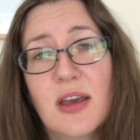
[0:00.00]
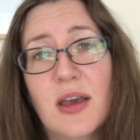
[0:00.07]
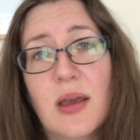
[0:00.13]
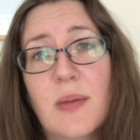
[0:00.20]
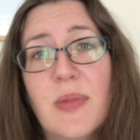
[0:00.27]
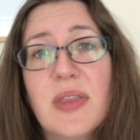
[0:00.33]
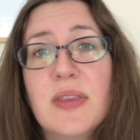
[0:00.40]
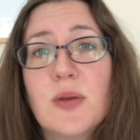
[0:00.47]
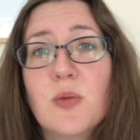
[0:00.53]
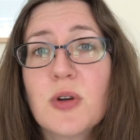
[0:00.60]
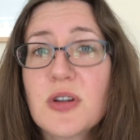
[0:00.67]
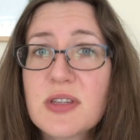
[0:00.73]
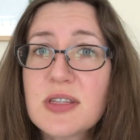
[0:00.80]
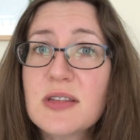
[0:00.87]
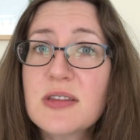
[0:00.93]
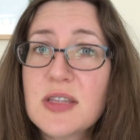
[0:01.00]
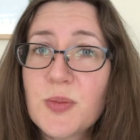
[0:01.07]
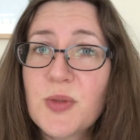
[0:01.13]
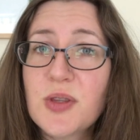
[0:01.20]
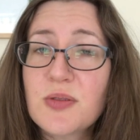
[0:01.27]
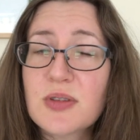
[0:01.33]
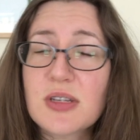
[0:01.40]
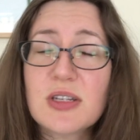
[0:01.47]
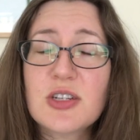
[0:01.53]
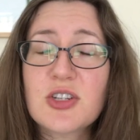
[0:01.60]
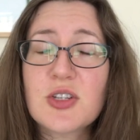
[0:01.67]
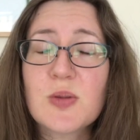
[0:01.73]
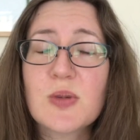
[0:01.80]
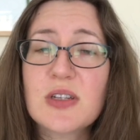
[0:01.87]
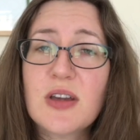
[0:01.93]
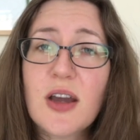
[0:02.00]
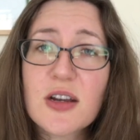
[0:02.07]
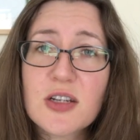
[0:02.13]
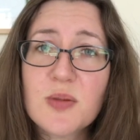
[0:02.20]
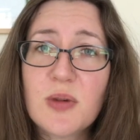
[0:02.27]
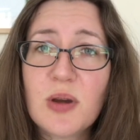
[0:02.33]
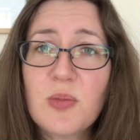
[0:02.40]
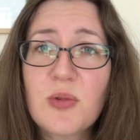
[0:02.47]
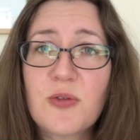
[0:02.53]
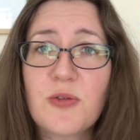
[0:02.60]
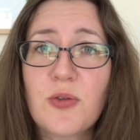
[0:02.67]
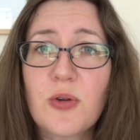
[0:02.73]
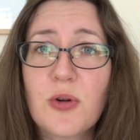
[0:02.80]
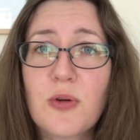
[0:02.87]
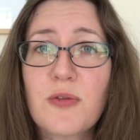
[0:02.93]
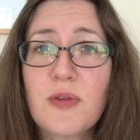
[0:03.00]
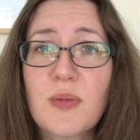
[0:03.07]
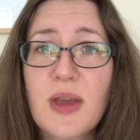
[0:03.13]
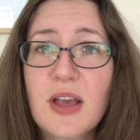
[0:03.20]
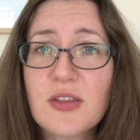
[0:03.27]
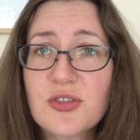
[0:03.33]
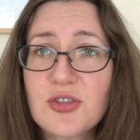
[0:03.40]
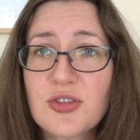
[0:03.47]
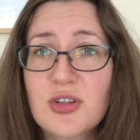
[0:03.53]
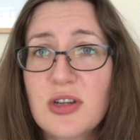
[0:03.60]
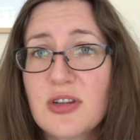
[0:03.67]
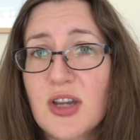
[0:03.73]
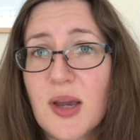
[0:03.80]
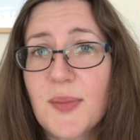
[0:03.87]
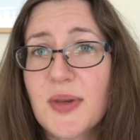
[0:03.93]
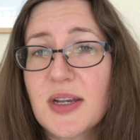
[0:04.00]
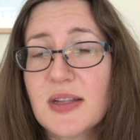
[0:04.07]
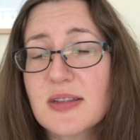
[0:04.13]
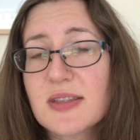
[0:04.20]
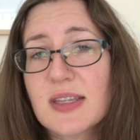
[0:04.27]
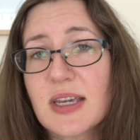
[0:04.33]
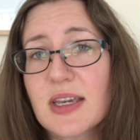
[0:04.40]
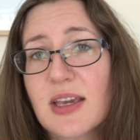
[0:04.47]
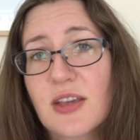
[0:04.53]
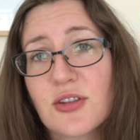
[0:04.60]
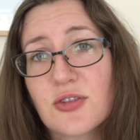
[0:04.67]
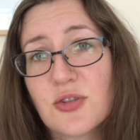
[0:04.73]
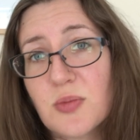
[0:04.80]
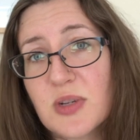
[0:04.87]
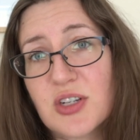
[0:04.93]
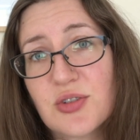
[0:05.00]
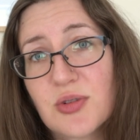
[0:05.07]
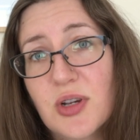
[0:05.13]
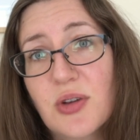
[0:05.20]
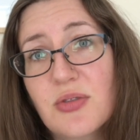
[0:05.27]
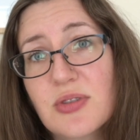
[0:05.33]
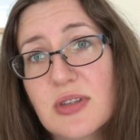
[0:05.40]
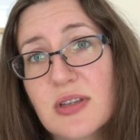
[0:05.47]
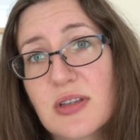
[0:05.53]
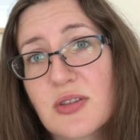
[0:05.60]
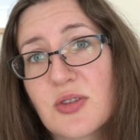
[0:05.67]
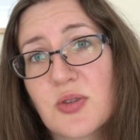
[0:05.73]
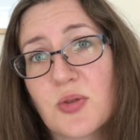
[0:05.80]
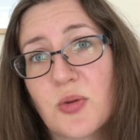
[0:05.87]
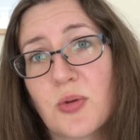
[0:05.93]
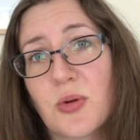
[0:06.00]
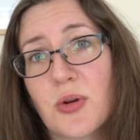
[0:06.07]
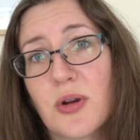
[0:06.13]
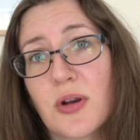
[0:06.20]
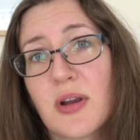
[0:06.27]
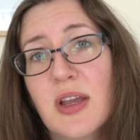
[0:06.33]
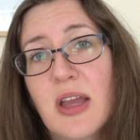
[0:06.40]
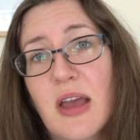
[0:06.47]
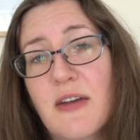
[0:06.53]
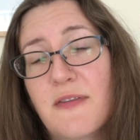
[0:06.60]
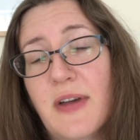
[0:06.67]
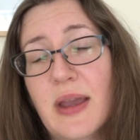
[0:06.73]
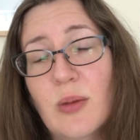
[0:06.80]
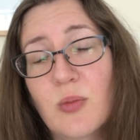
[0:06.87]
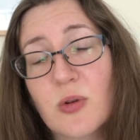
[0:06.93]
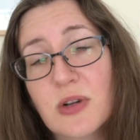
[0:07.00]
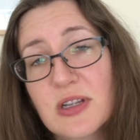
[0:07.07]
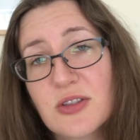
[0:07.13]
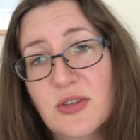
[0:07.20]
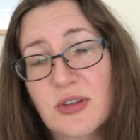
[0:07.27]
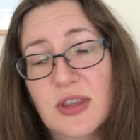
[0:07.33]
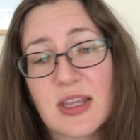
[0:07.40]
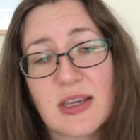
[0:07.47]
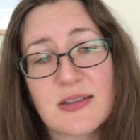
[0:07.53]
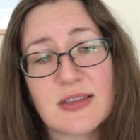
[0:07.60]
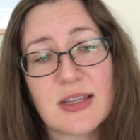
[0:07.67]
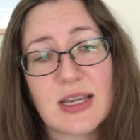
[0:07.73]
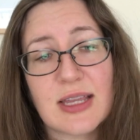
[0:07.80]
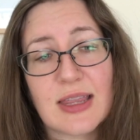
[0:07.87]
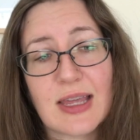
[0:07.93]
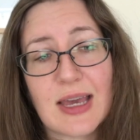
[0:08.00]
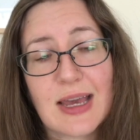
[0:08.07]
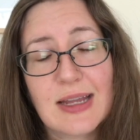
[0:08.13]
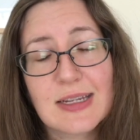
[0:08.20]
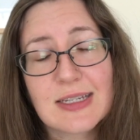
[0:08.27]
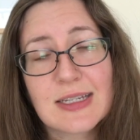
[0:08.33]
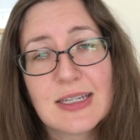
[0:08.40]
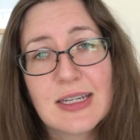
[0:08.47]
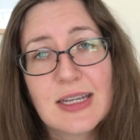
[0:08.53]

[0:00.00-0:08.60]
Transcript: And then worsen some of those conditions we talked about before from estrogen dominance, like endometriosis or fibroids or things like that.